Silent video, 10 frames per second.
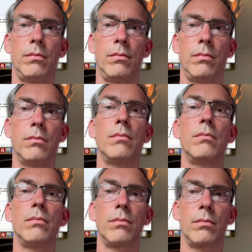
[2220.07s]
like that in a
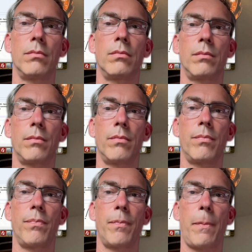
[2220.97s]
font, then
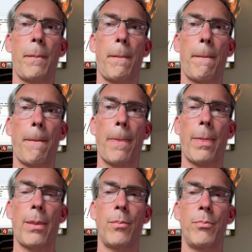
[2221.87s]
they can go ahead
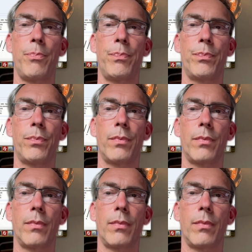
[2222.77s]
and tweak it. I
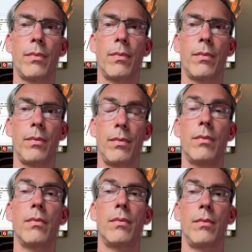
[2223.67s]
mean, there are obviously
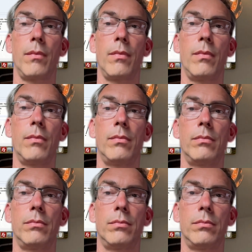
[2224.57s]
copyright
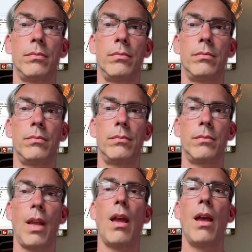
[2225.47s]

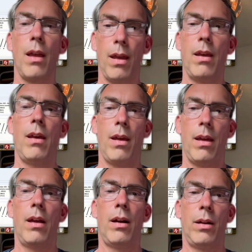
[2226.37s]
considerations, because
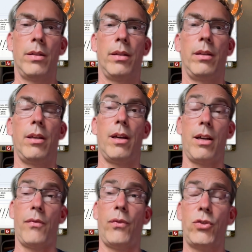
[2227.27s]
some
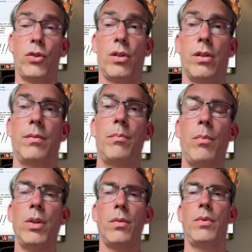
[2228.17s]
of these font
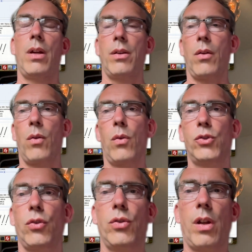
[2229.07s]
foundries. There are
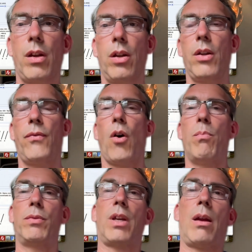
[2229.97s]
also a lot of
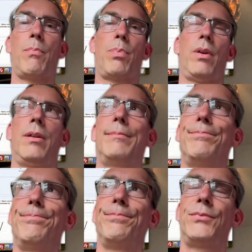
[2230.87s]

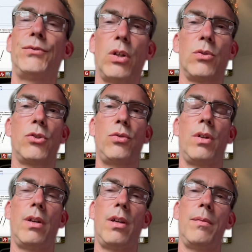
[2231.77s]
OpenType fonts
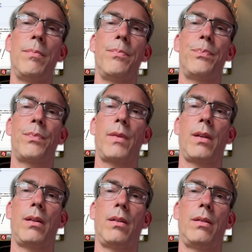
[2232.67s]
today,
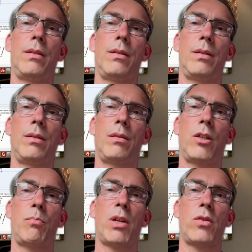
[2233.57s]

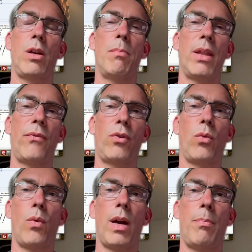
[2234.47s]
especially meant for the
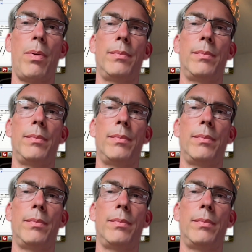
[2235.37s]
web.